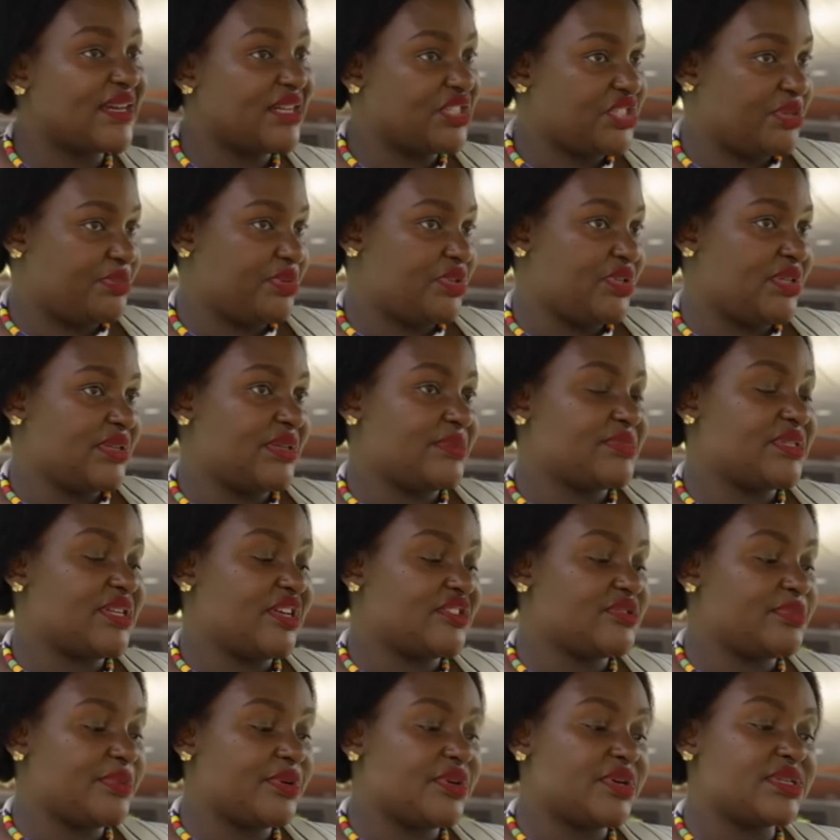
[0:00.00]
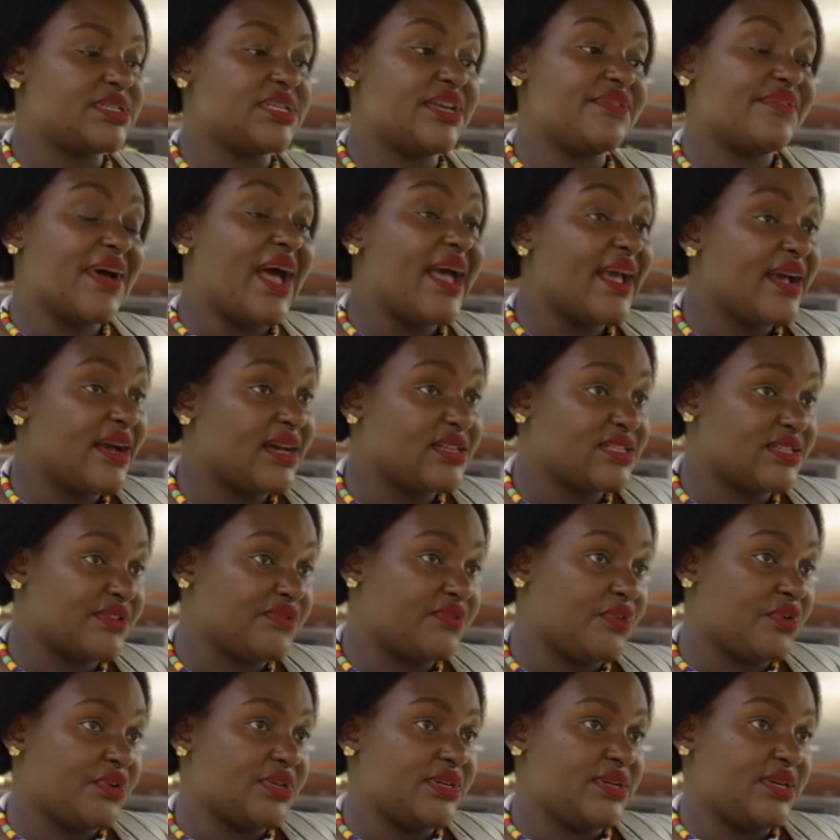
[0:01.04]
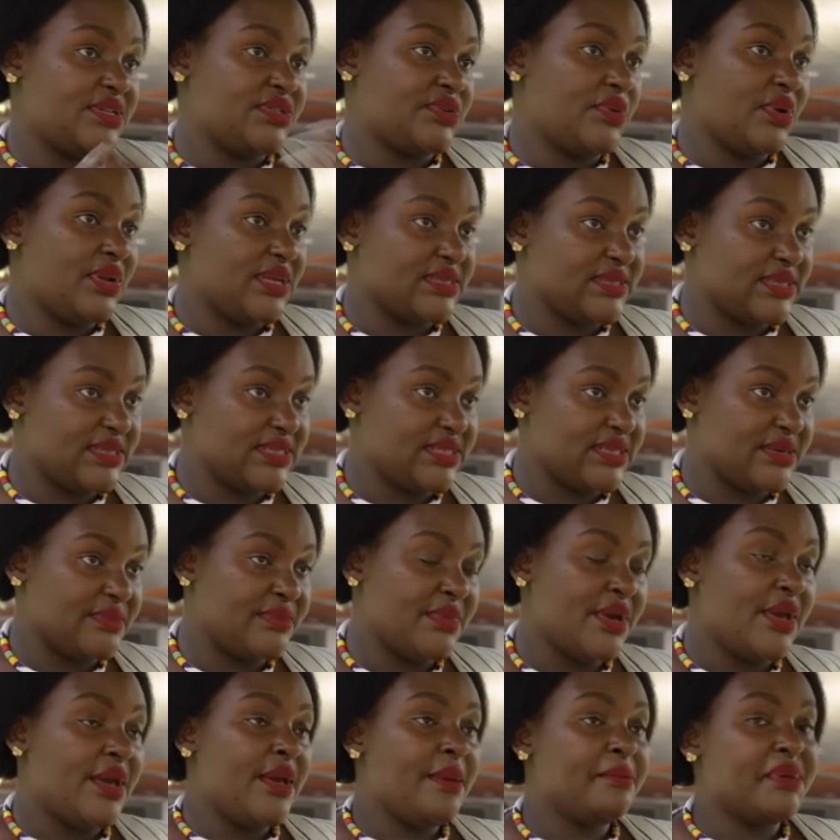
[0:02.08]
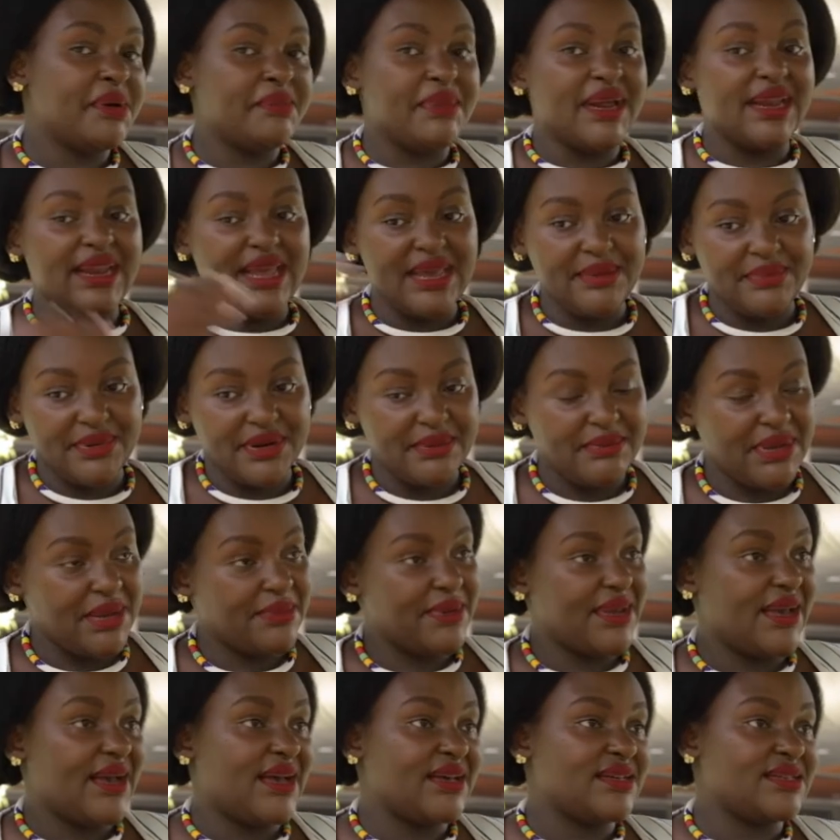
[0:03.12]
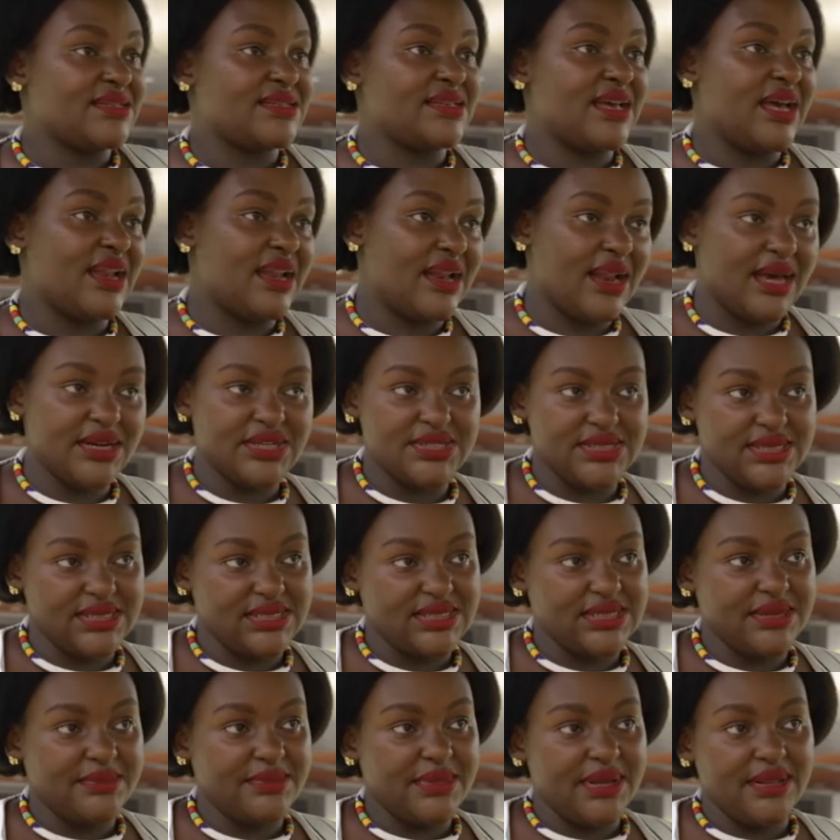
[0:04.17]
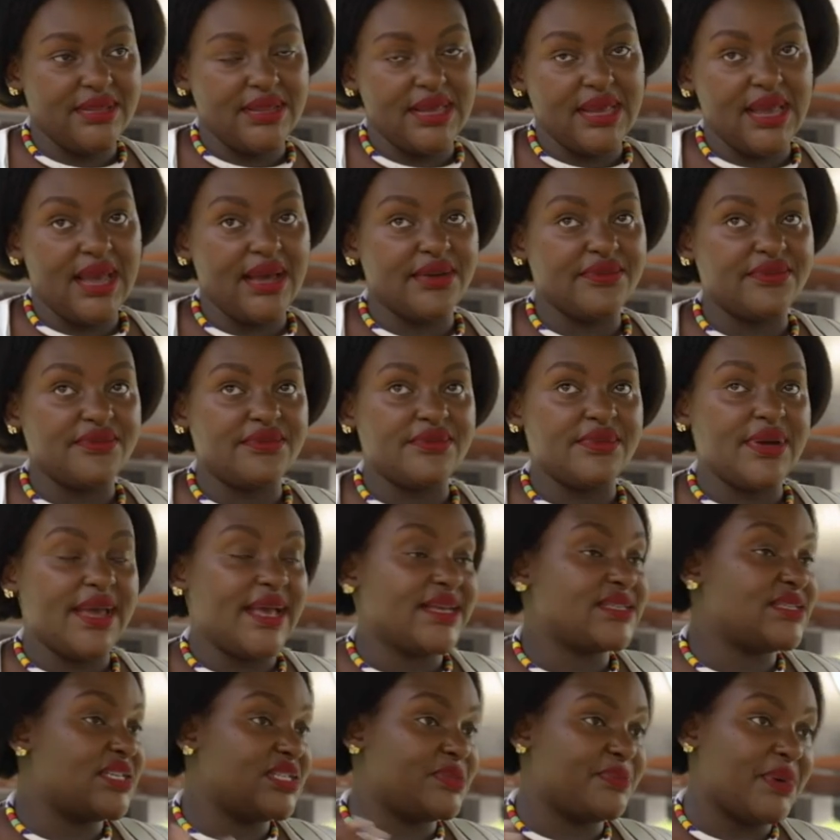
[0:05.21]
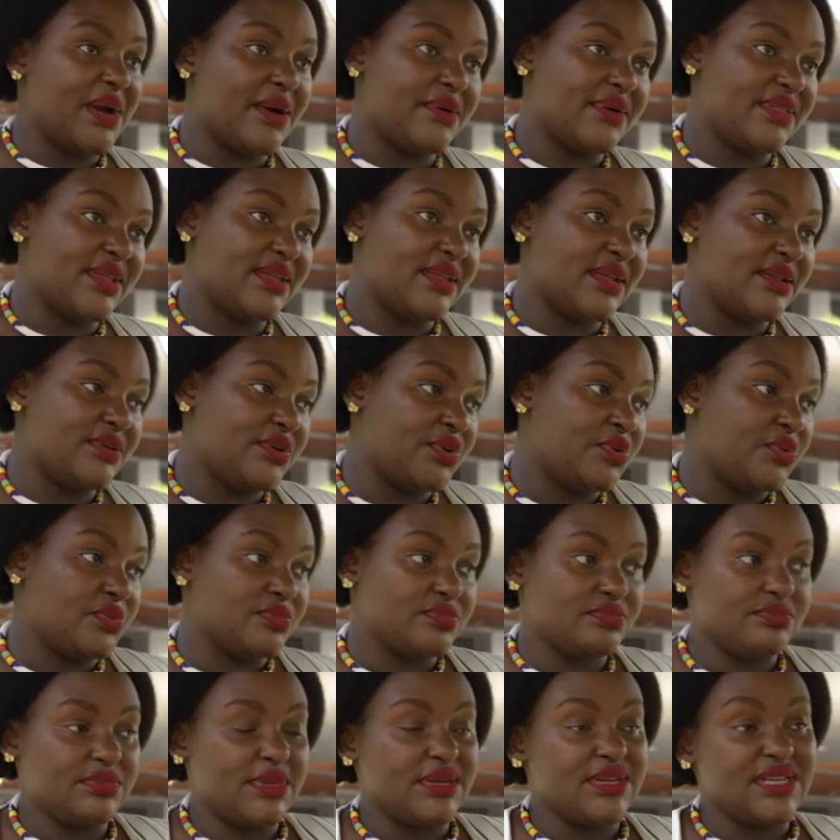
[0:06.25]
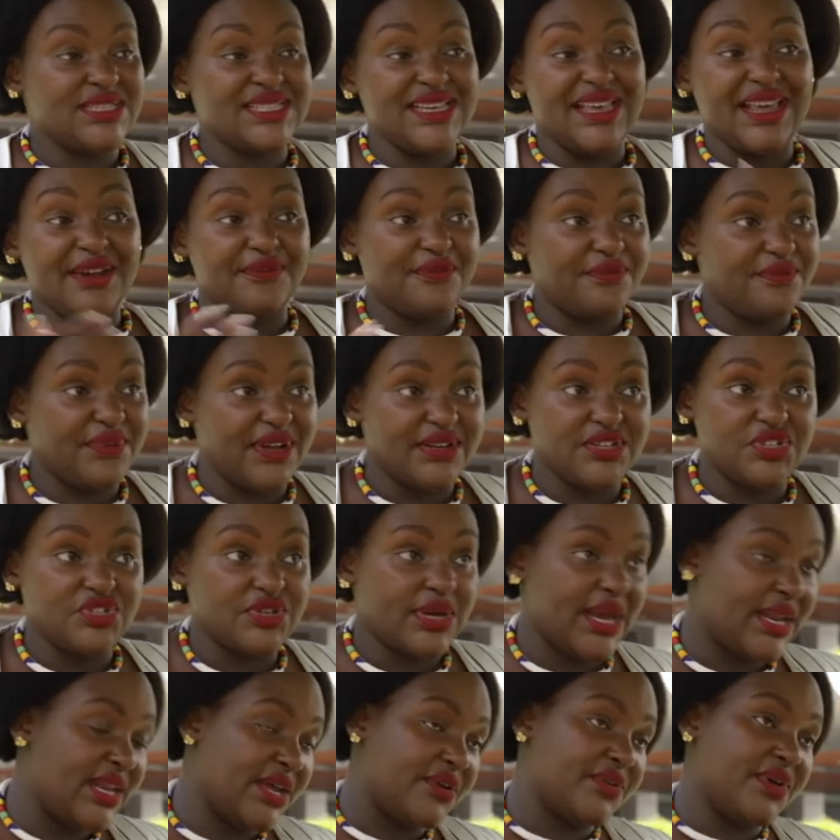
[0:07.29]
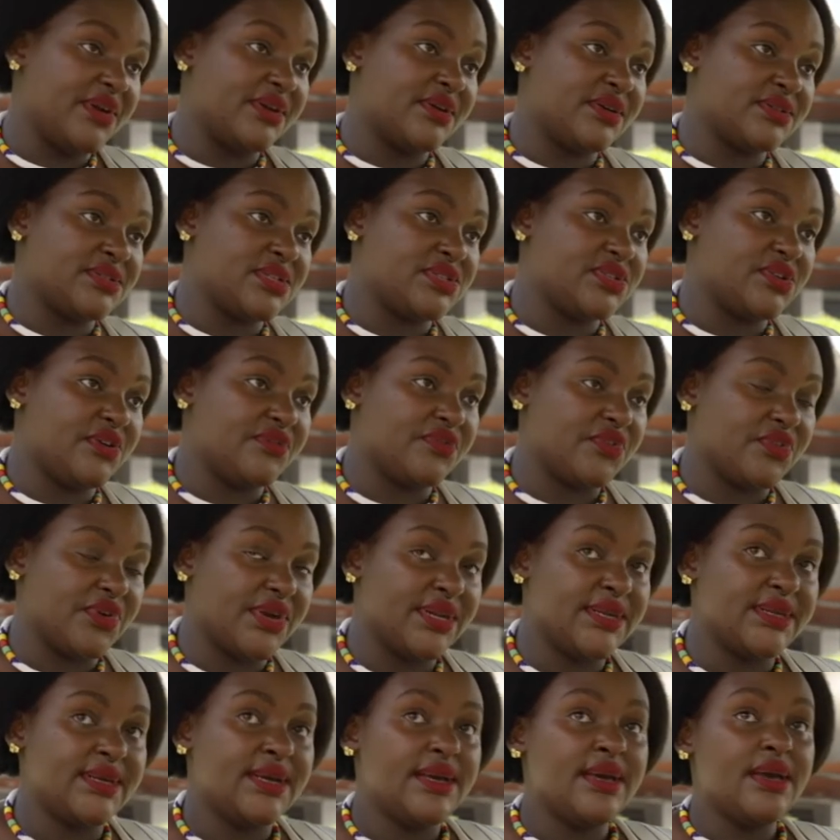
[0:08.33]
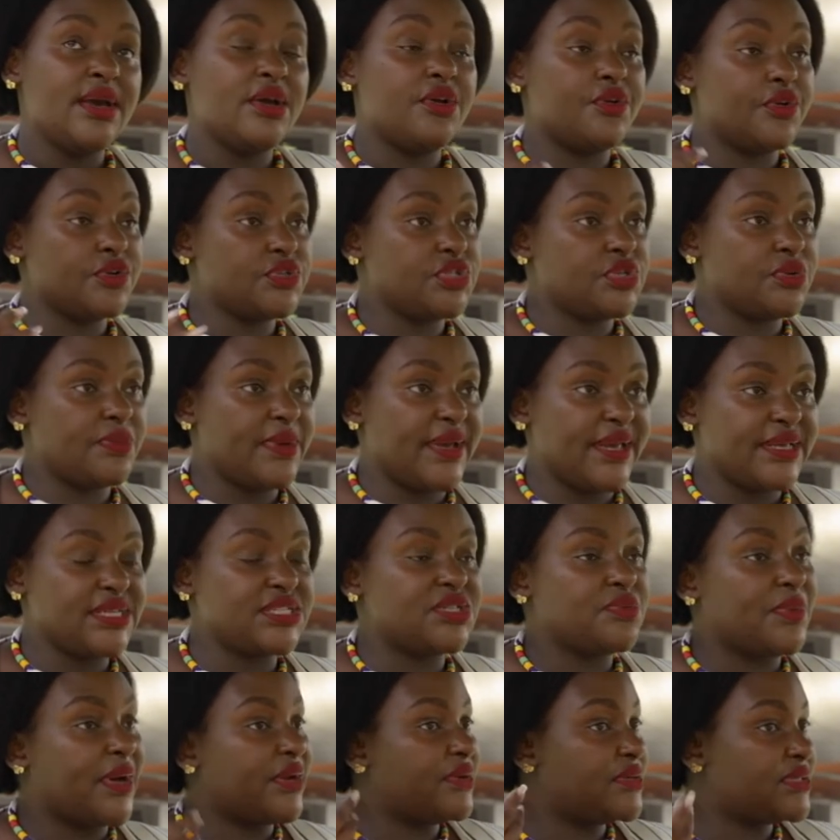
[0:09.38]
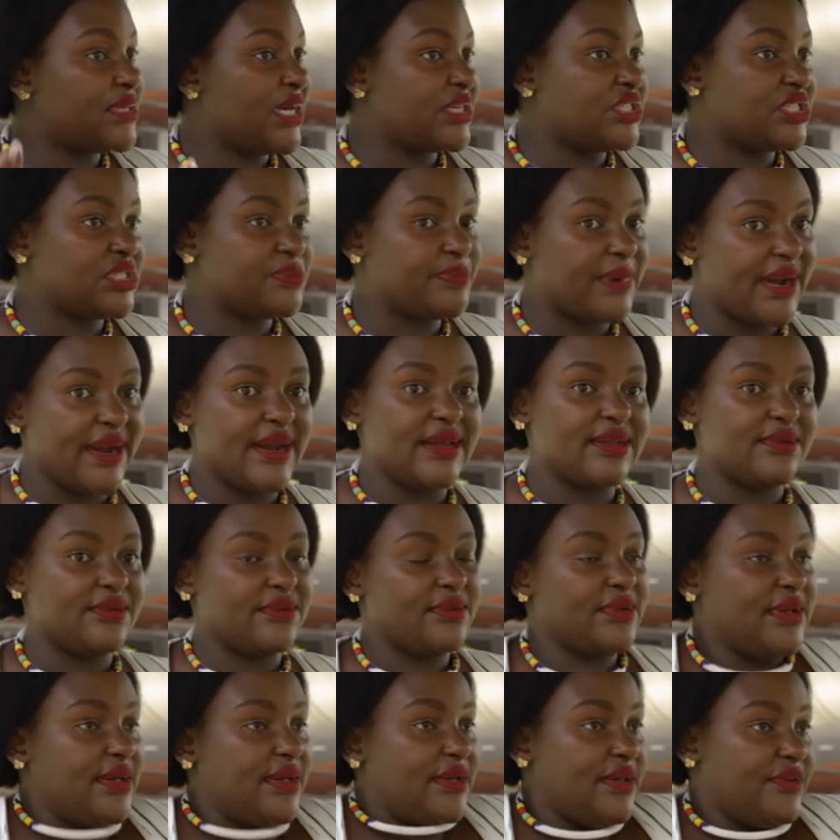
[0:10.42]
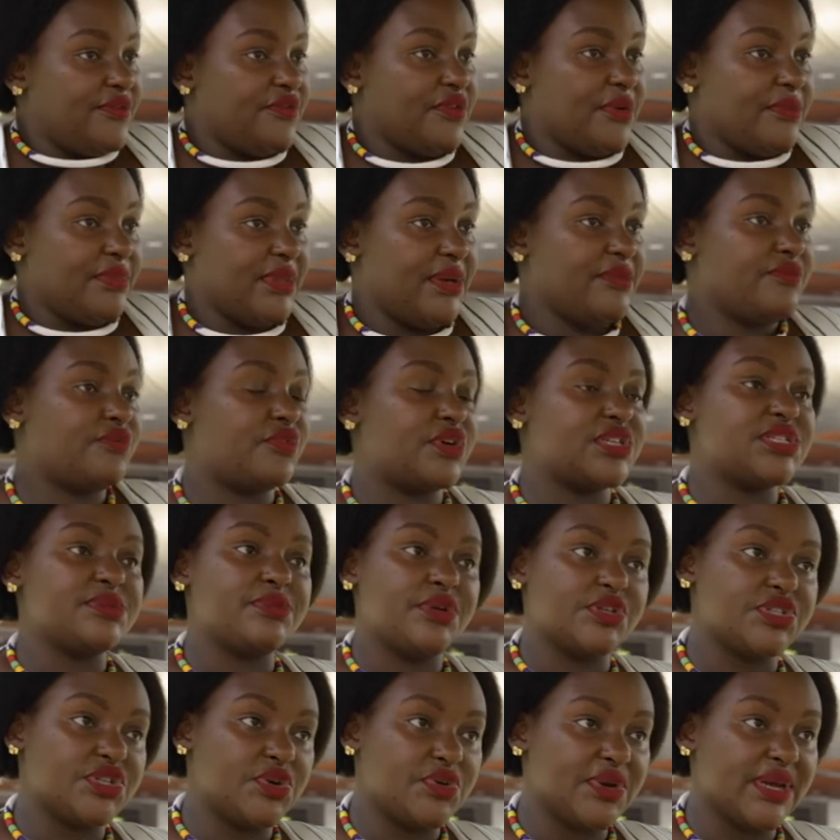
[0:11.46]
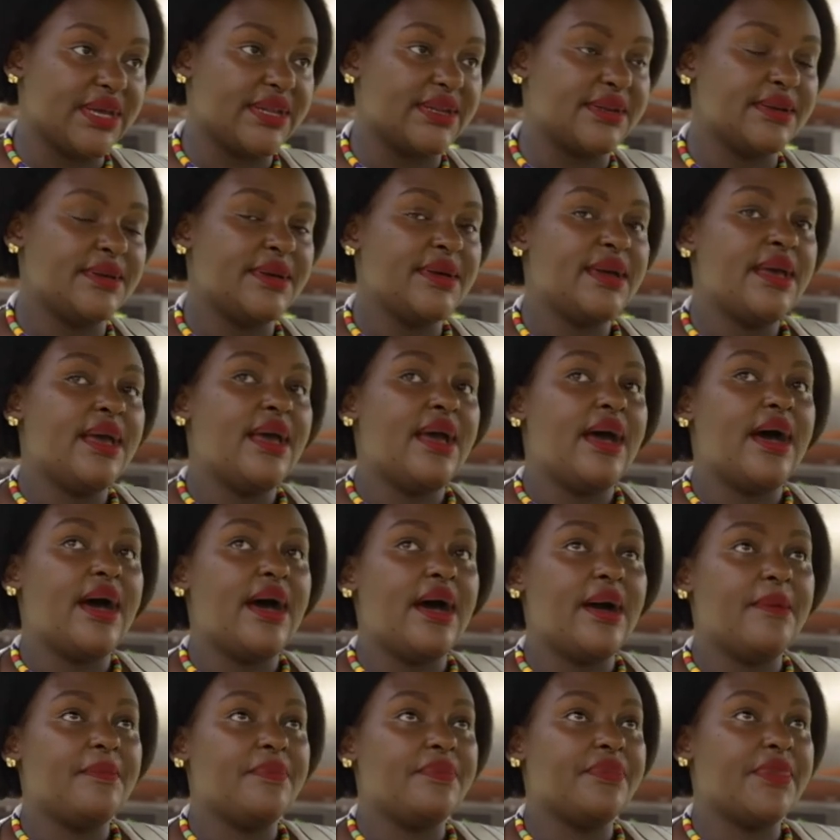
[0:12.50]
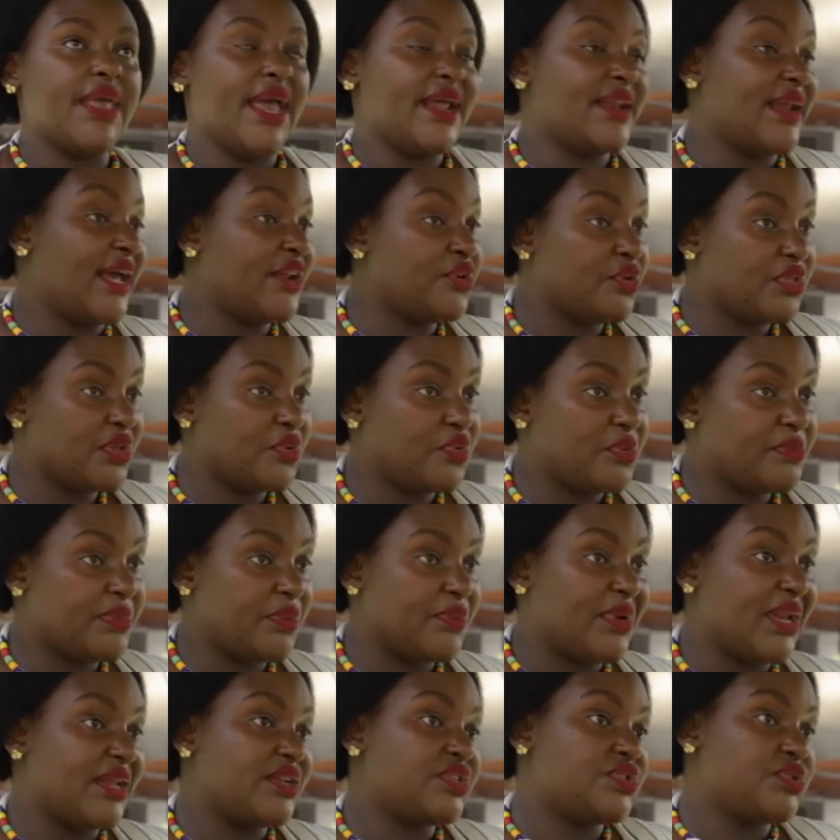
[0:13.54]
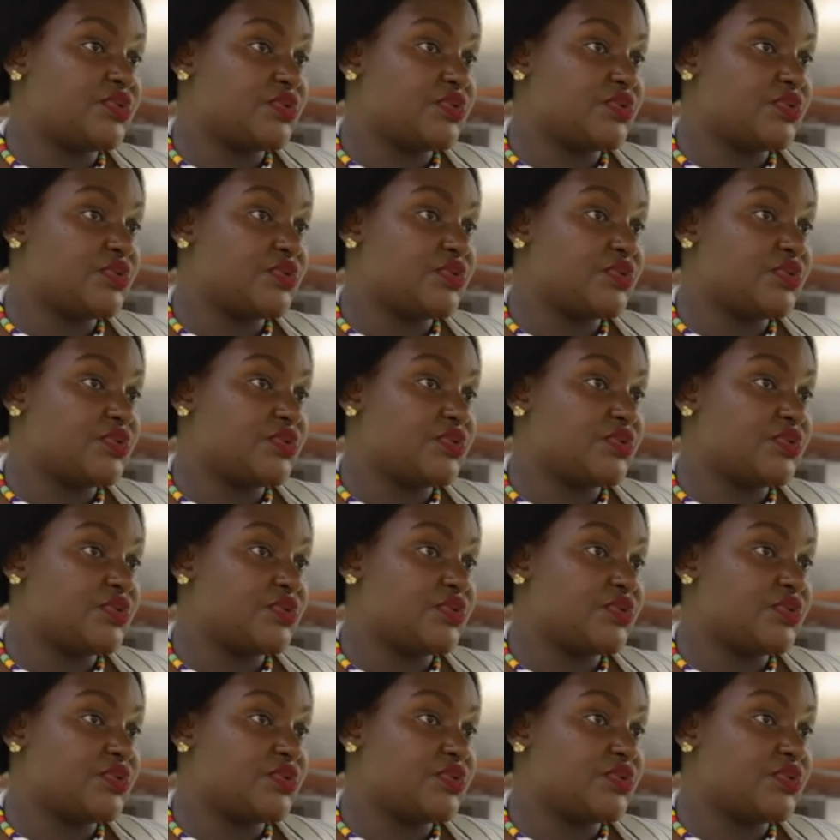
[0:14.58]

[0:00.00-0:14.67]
energy between themselves because if I can't afford a solar system, but my neighbor maybe has a large system and they have excess power that, you know, doesn't get fed into any grid because it's off grid, goes to waste. Why don't I just buy it from them for a small token? Um, and I know they would be willing